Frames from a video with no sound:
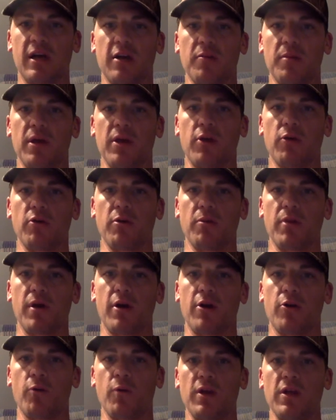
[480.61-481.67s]
going to make you any
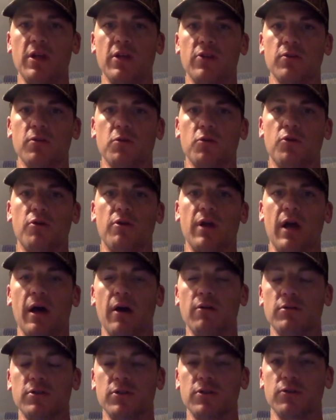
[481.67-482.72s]
better. We need to learn
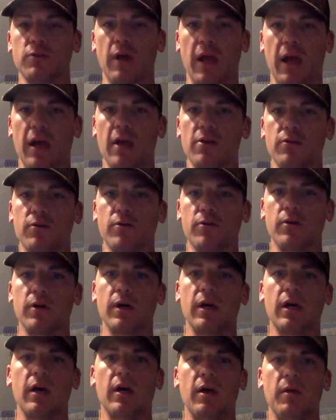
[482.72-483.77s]
how to handle
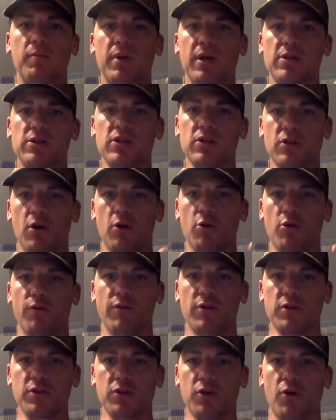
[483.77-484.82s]
pitches all over
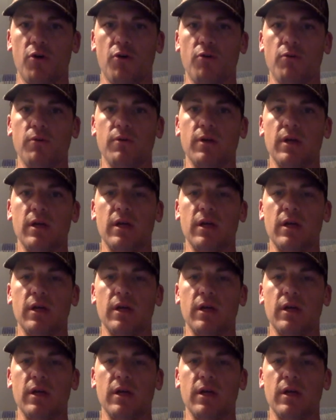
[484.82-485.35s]
the zone